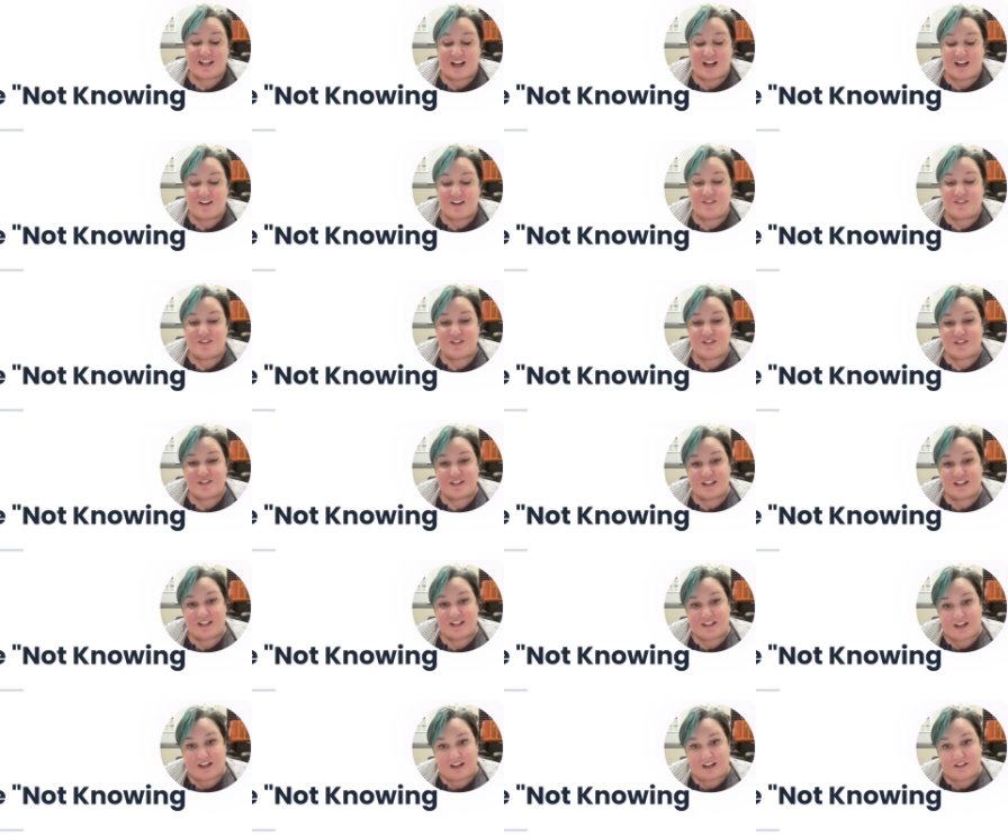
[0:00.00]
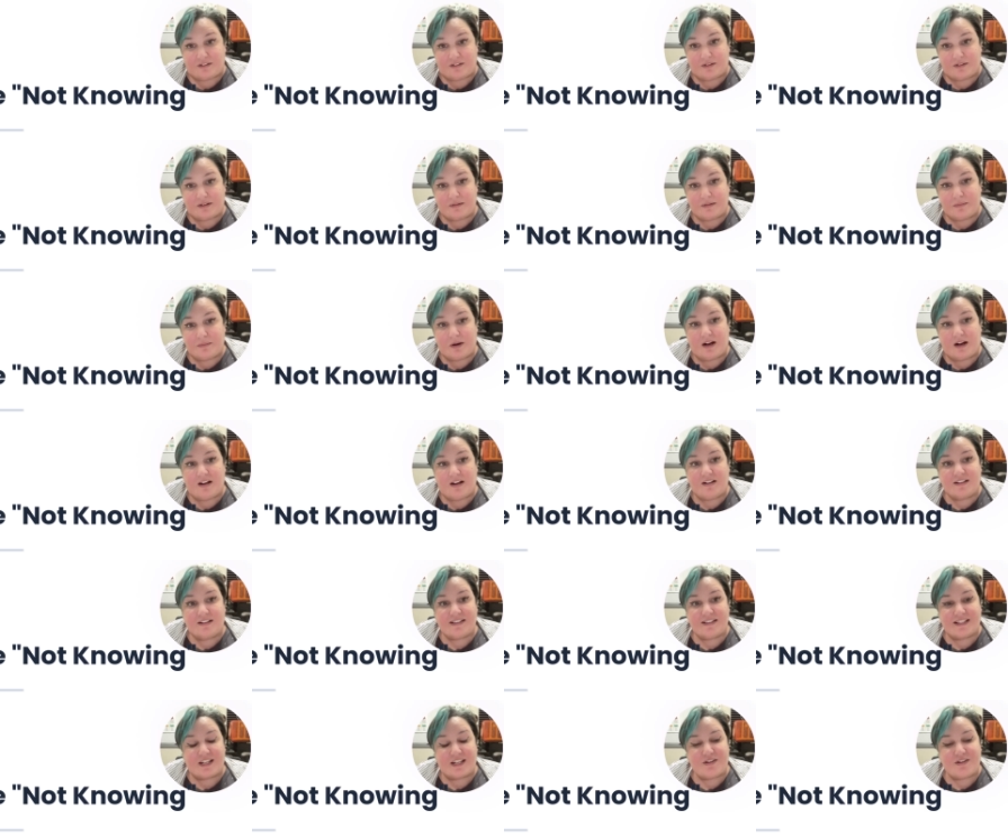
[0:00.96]
of using a gallery wall
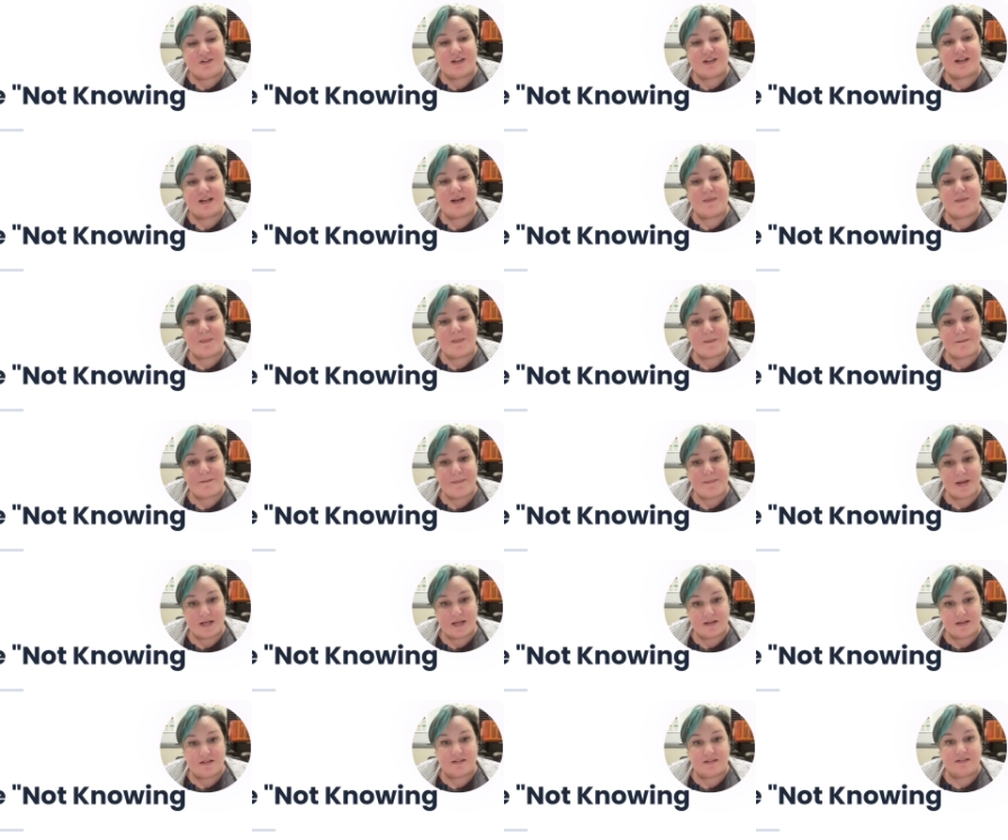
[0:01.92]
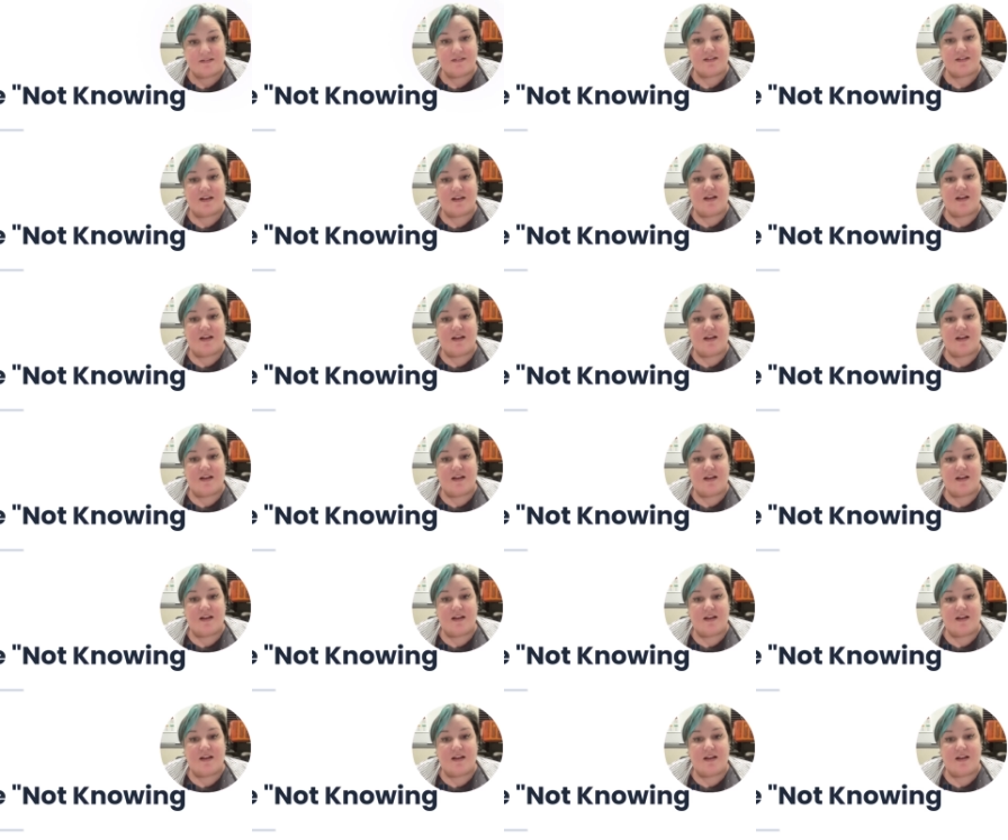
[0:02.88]
is that you can build